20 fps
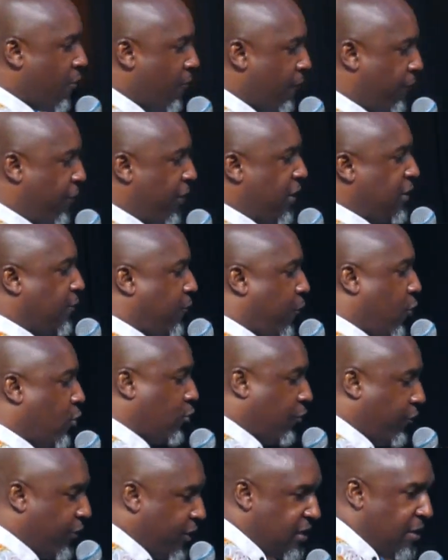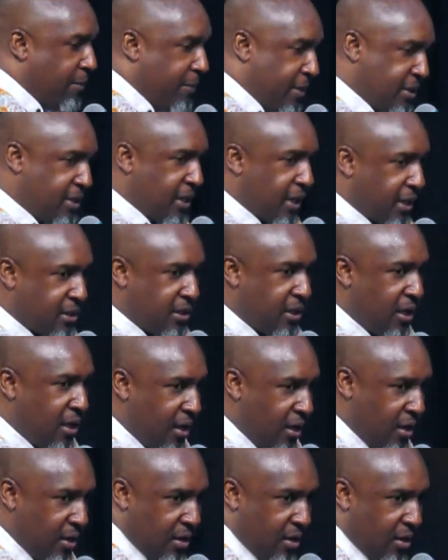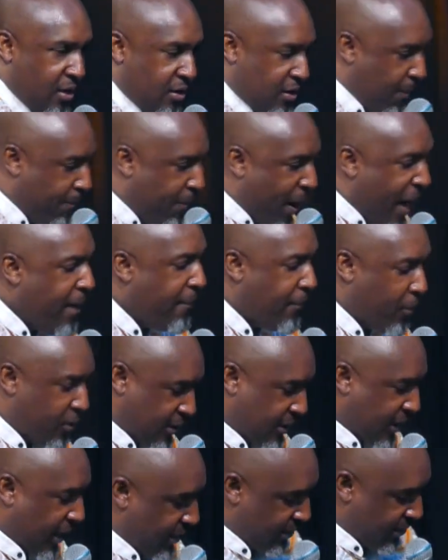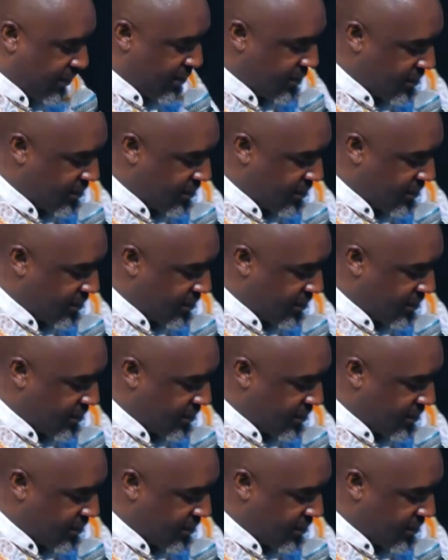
verse 4 to verse number 6, the Bible says,